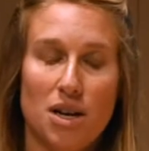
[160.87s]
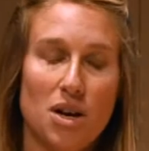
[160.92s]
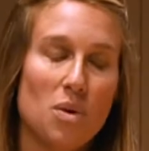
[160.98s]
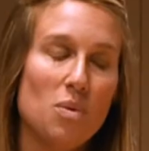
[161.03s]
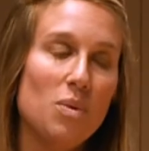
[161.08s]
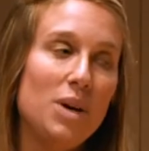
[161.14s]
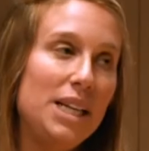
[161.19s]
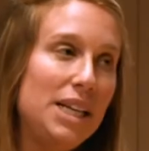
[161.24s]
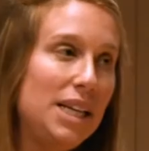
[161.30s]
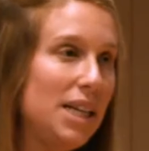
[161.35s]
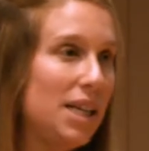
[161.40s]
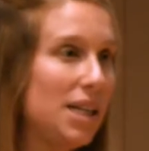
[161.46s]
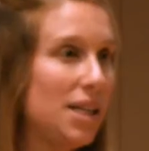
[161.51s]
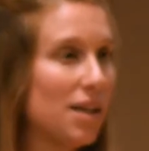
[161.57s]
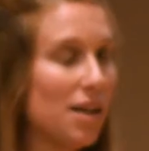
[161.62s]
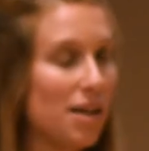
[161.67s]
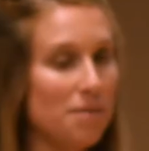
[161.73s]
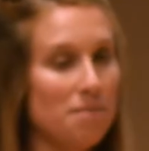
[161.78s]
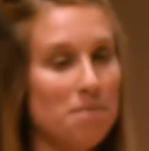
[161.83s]
We
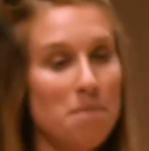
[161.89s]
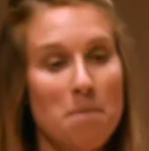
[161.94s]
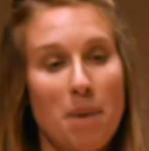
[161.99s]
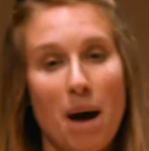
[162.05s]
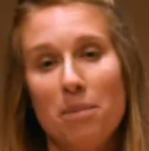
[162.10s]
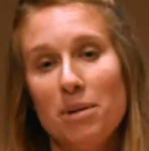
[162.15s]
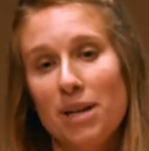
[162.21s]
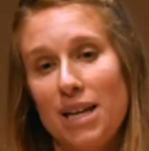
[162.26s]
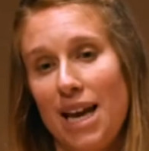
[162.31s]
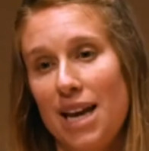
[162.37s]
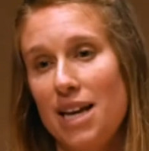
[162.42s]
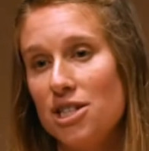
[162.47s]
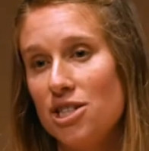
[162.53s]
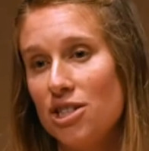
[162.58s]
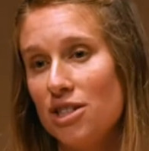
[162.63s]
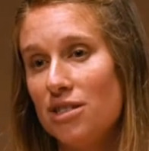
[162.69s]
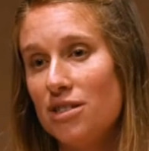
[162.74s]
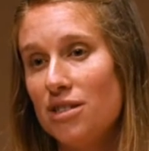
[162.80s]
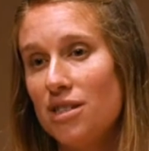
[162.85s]
need
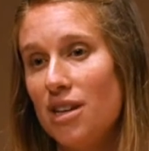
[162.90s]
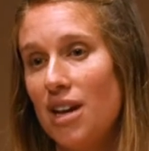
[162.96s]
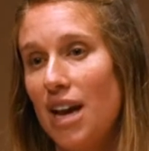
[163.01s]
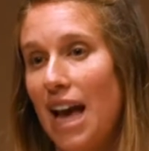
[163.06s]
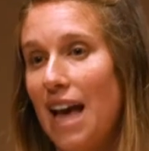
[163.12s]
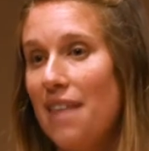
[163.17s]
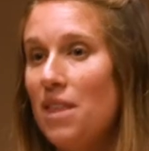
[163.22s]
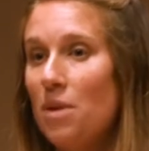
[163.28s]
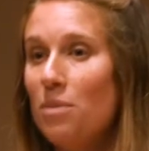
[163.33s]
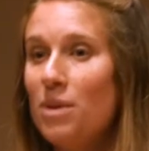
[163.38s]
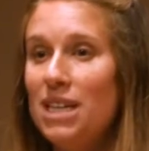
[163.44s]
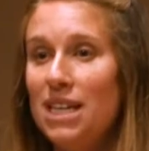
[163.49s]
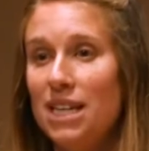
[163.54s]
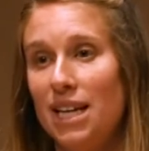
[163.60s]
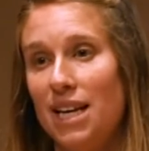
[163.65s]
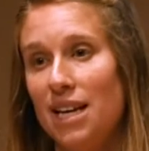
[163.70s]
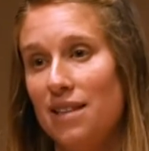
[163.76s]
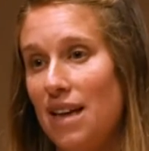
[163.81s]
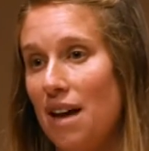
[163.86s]
publications, and then we need to
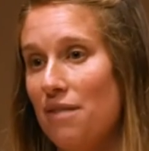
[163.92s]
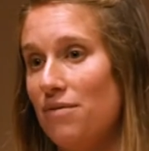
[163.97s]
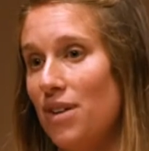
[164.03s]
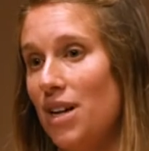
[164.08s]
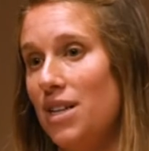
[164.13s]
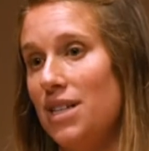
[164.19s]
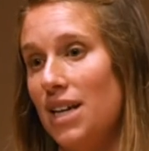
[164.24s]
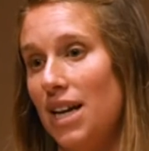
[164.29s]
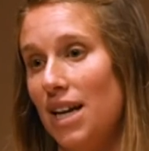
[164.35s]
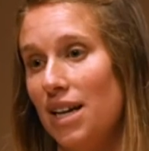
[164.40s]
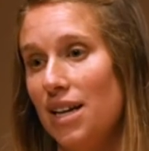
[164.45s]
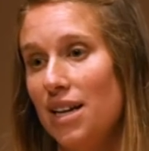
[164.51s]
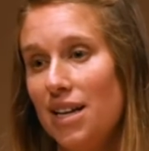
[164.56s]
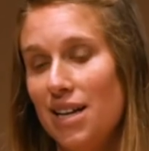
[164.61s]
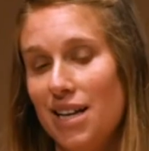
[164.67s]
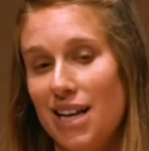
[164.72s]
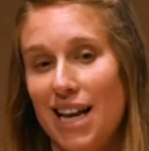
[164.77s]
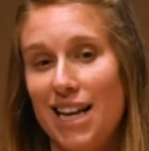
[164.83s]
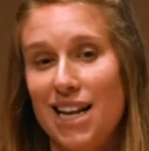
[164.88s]
get that funding.
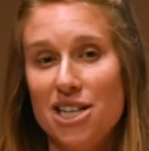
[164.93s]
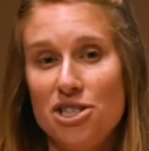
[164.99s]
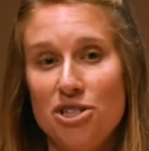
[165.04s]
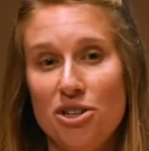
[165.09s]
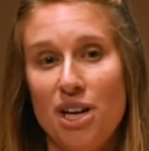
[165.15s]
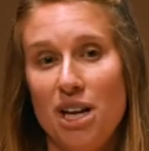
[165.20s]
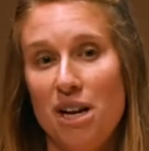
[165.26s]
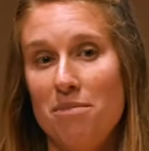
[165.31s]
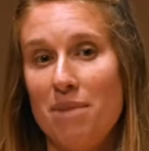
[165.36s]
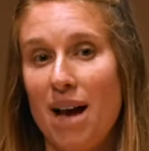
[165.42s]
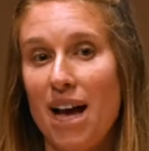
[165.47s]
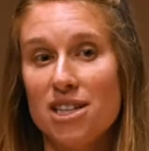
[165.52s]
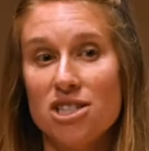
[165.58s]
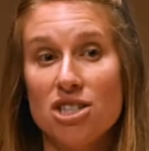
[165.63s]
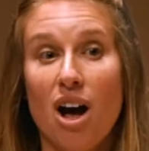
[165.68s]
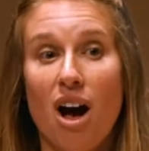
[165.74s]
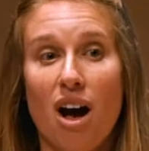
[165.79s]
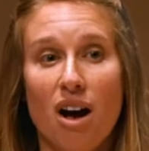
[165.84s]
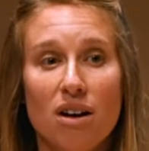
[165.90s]
And as you can
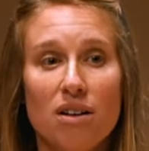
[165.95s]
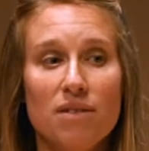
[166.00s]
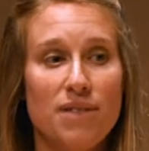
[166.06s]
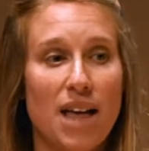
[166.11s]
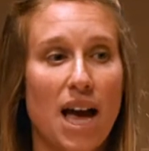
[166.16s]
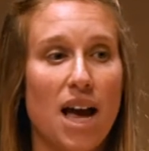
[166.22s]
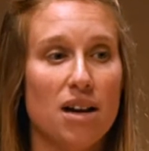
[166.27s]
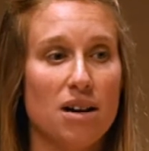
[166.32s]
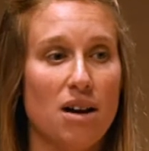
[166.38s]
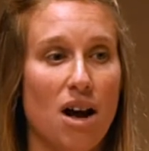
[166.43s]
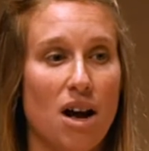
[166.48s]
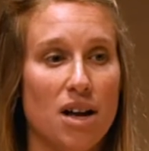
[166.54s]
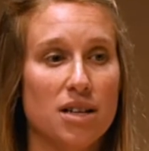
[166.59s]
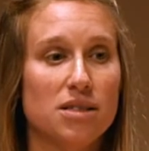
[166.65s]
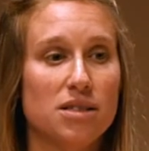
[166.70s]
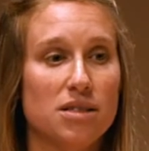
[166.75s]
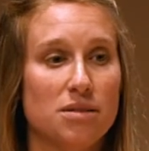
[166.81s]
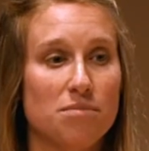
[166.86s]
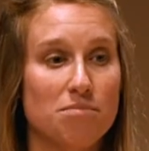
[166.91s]
imagine, all of that
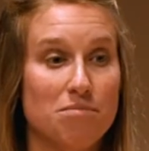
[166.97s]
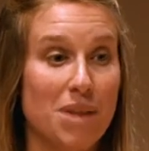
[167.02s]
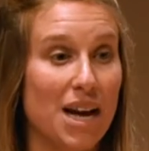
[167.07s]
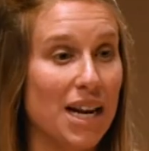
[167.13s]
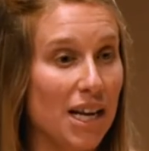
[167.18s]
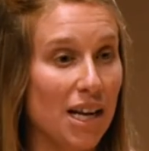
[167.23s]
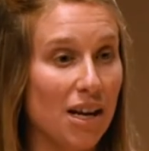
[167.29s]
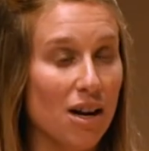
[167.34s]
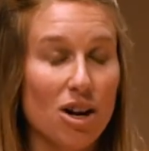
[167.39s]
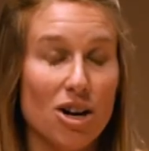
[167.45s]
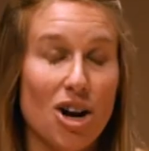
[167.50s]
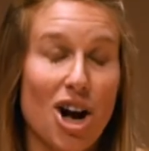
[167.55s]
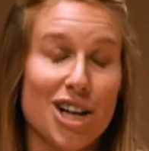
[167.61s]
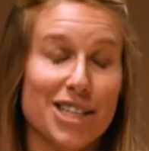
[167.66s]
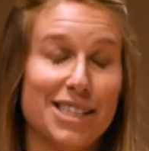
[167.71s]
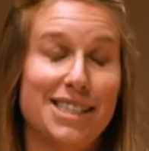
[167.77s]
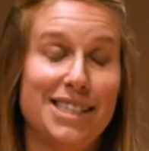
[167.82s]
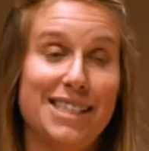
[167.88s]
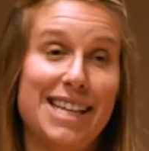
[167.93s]
costs money, or
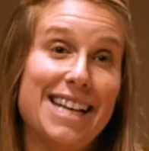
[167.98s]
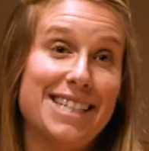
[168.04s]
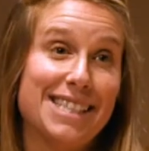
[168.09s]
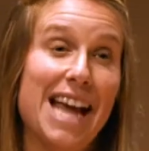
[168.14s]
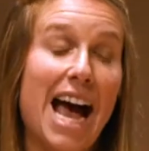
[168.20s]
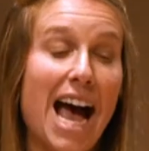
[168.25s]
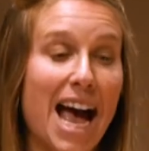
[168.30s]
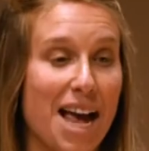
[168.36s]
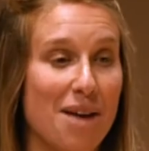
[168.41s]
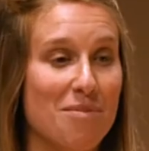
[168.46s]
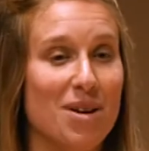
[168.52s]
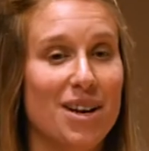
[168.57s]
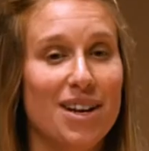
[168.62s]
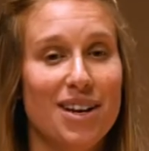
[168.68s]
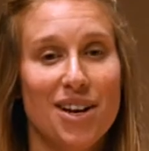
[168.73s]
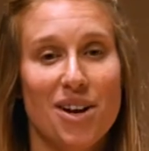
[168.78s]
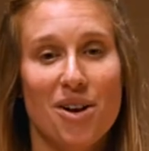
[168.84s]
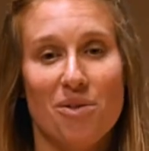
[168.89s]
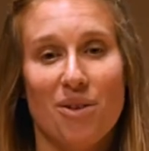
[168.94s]
takes time,
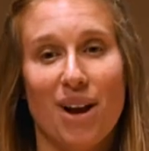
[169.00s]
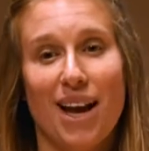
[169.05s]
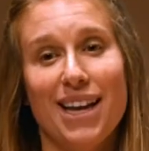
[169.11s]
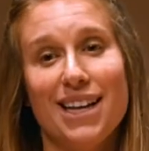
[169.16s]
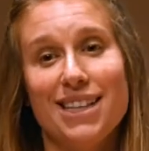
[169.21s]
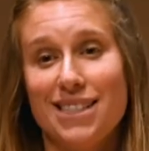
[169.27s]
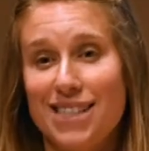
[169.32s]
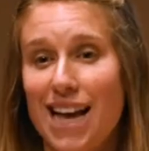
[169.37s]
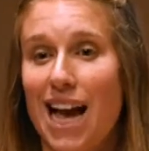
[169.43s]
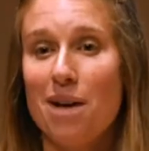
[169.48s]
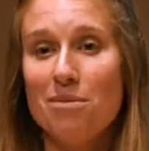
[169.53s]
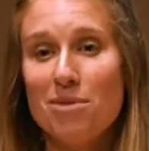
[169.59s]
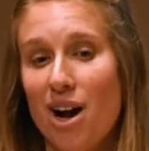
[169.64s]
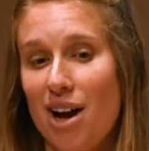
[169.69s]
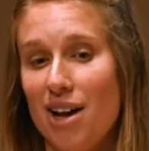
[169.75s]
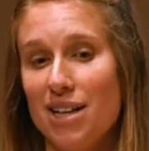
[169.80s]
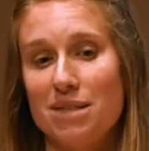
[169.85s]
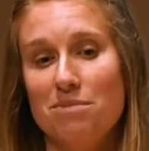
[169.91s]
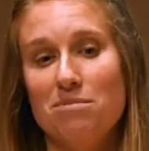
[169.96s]
right? And time
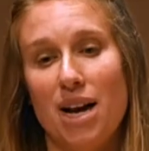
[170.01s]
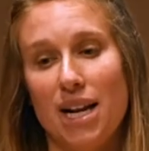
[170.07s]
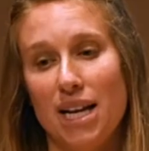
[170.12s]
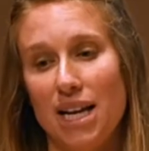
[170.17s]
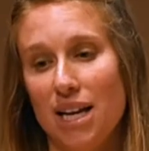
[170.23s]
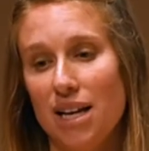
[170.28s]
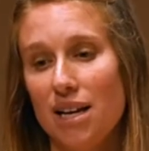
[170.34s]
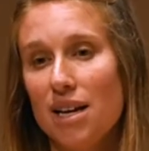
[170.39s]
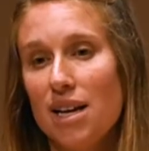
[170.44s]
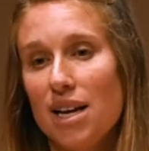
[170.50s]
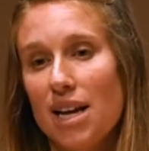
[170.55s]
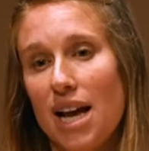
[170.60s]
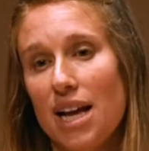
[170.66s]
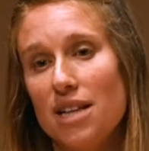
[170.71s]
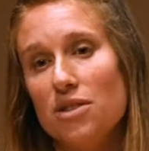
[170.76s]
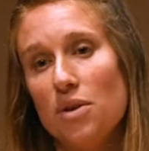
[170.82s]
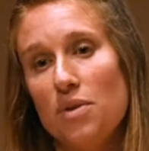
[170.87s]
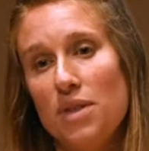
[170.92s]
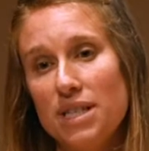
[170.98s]
costs money.
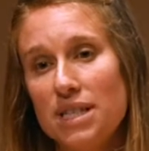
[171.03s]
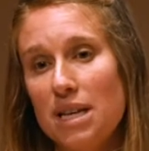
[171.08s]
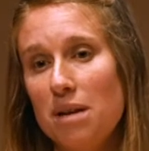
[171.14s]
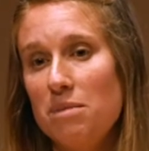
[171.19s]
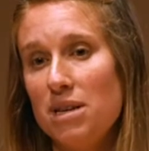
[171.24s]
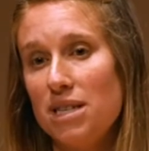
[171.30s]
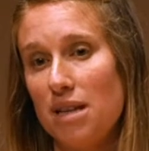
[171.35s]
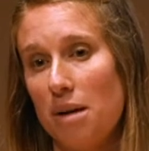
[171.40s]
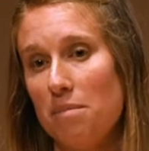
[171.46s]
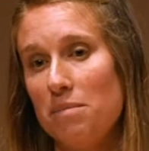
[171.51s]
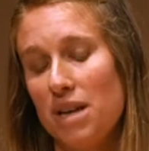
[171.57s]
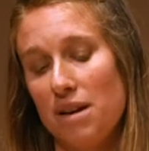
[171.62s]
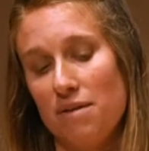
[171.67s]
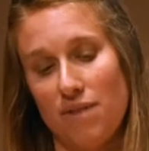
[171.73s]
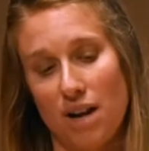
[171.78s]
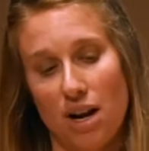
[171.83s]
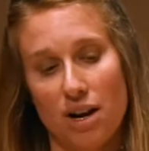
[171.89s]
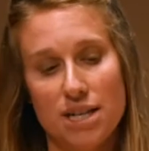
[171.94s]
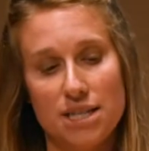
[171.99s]
And so this can be something
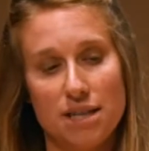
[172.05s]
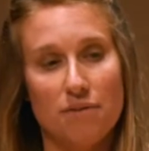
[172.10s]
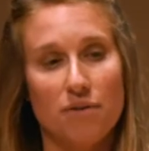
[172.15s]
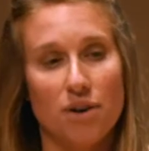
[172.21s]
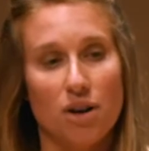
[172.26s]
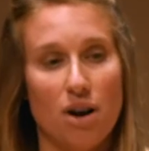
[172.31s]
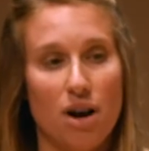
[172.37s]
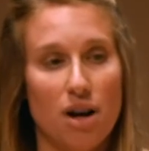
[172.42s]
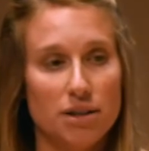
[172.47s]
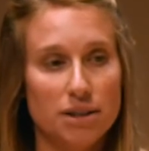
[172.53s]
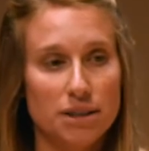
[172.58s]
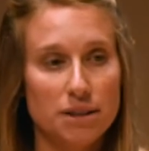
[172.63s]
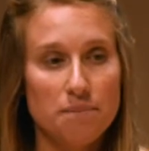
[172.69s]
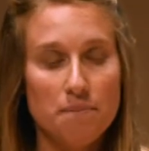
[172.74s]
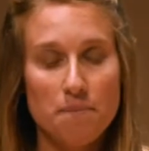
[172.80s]
very difficult.